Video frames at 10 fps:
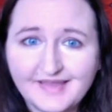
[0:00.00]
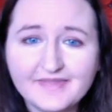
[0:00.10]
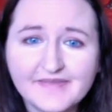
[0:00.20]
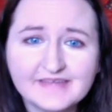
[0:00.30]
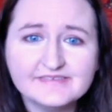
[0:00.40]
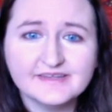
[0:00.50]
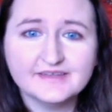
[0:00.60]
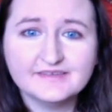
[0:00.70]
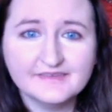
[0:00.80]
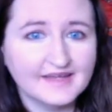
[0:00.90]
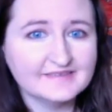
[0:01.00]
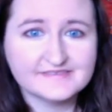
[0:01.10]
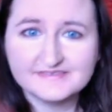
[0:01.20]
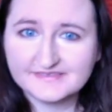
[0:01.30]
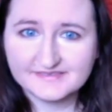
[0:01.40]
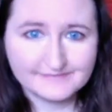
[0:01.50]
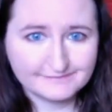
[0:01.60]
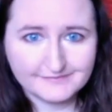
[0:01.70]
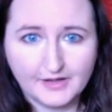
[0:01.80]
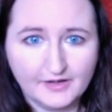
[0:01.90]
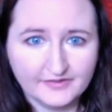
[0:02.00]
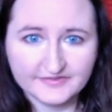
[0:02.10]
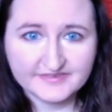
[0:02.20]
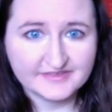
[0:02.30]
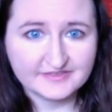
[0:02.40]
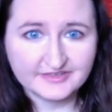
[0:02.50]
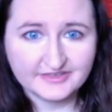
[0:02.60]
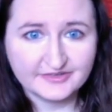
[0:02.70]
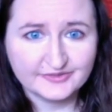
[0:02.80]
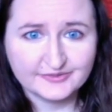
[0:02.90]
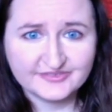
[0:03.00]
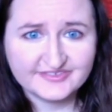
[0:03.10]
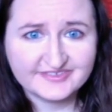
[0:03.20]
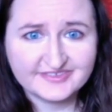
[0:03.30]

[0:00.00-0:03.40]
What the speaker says: That's it. That's all the stitching news